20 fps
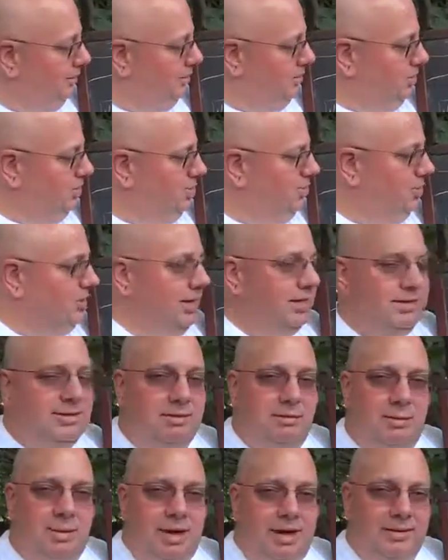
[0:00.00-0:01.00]
that you can
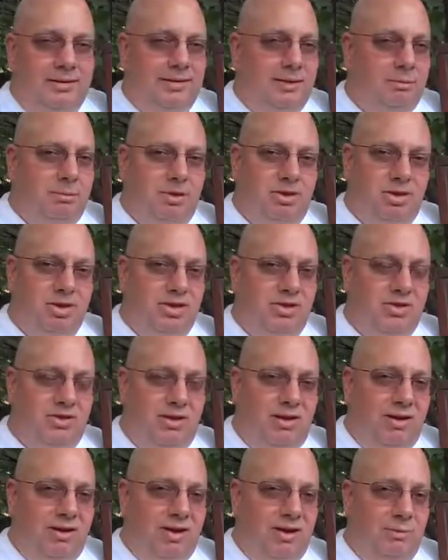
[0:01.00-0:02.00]
slice a magnet 1,000,000
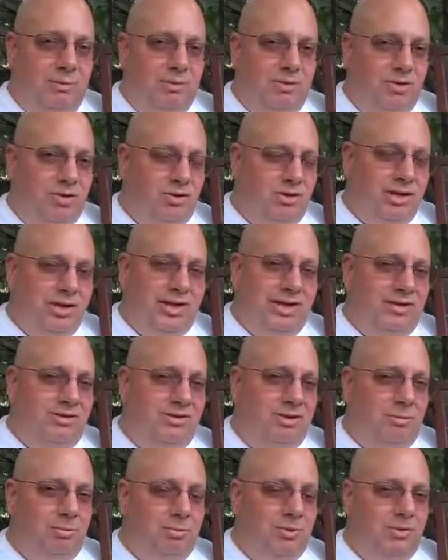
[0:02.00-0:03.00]
times and you'll
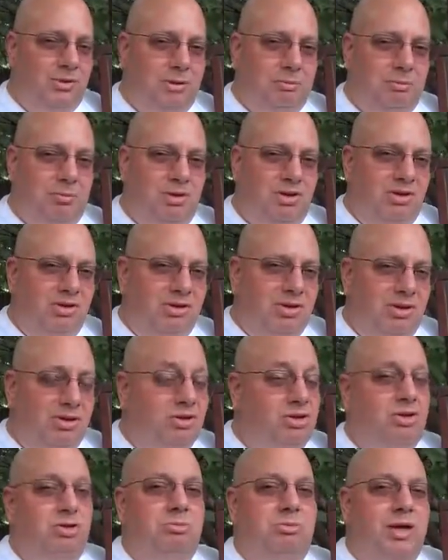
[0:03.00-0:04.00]
end up with
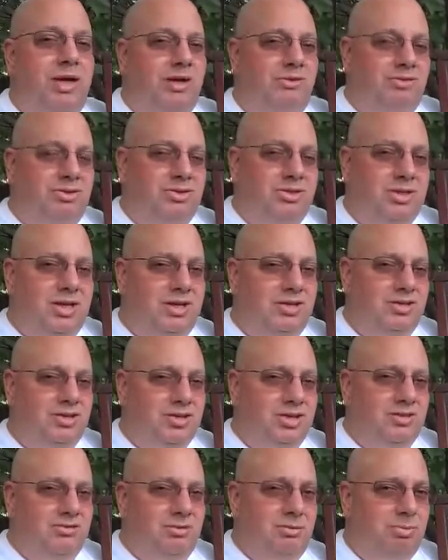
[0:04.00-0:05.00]
1,000,000 new
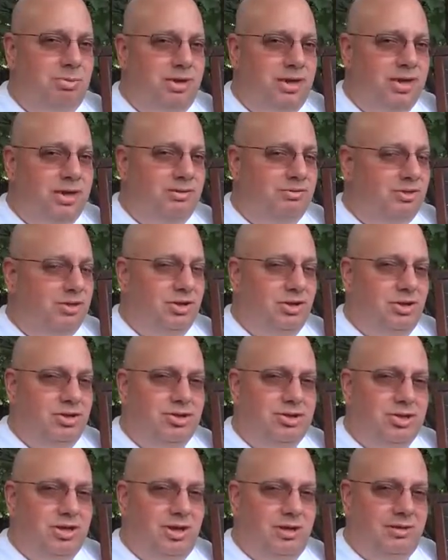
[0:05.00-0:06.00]
manifestations of a plane of
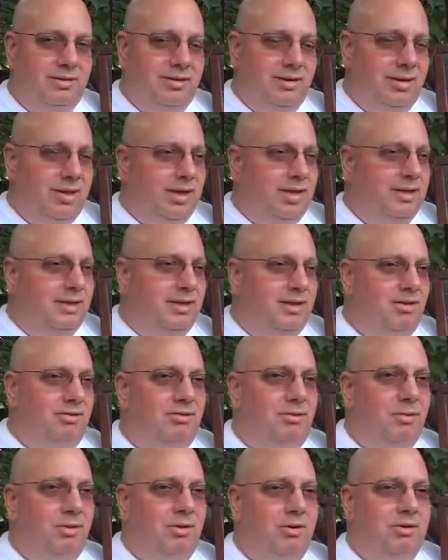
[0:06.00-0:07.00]
inertia.
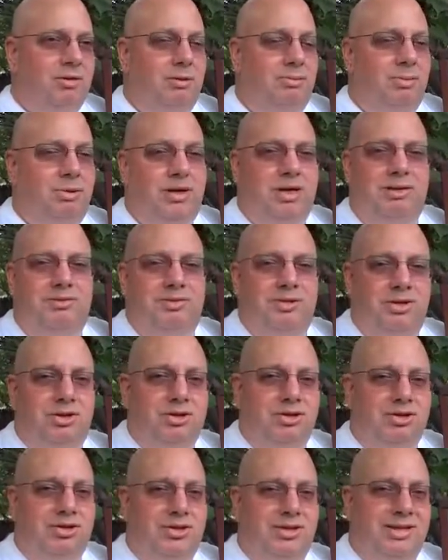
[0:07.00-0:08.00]
Therefore, the plane of
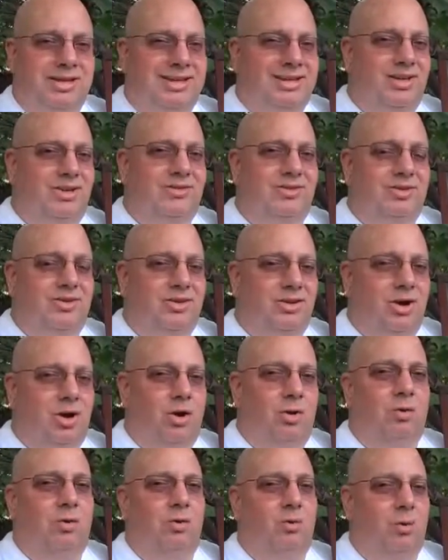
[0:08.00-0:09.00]
inertia is
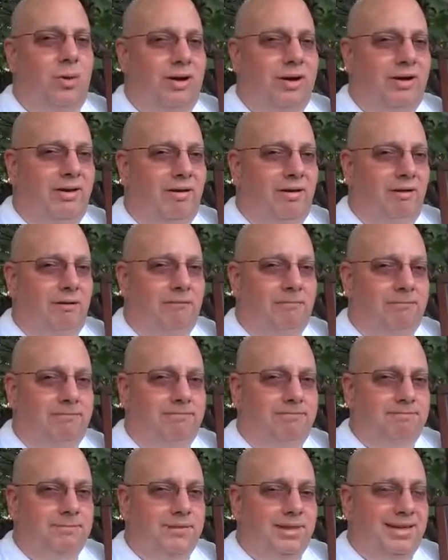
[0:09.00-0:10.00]
nowhere.
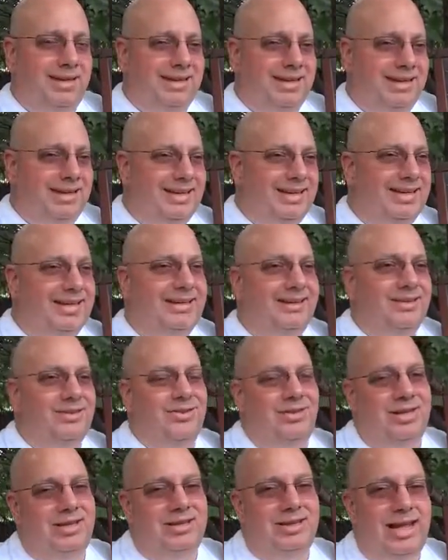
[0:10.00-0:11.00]
It
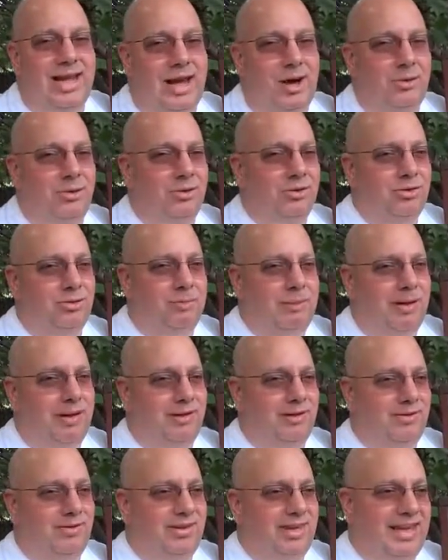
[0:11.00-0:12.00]
is in counter
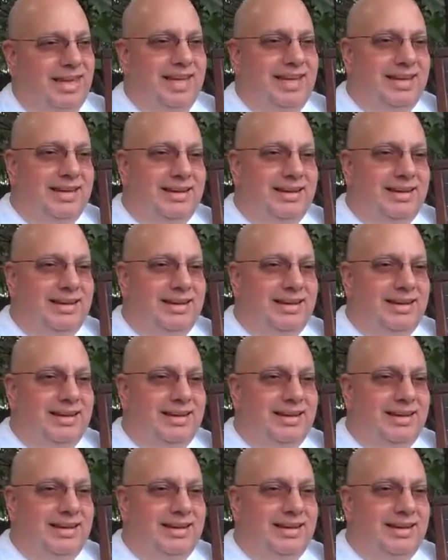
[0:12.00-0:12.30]
space.